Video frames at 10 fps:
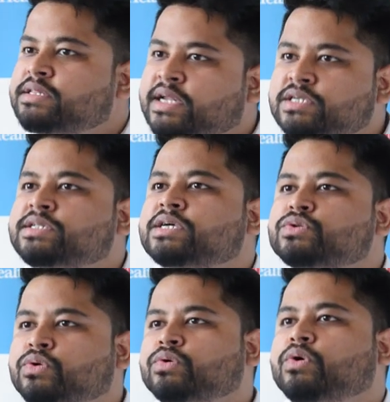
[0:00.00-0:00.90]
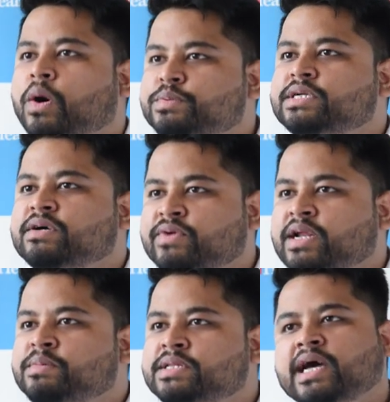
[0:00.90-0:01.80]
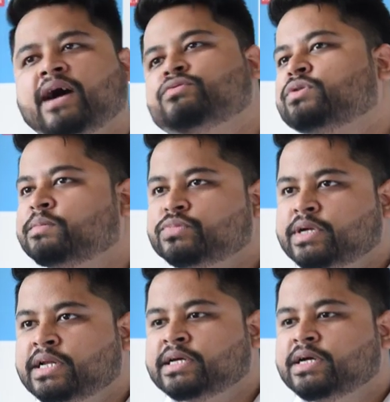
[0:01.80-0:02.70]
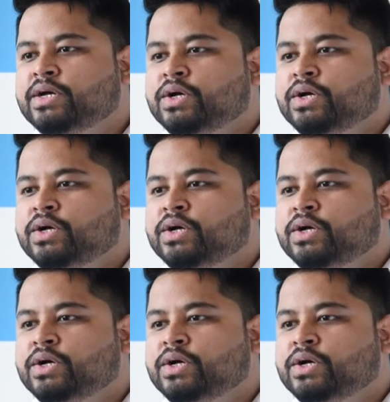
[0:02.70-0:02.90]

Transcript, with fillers: there is there's no option available. They have to come to Delhi.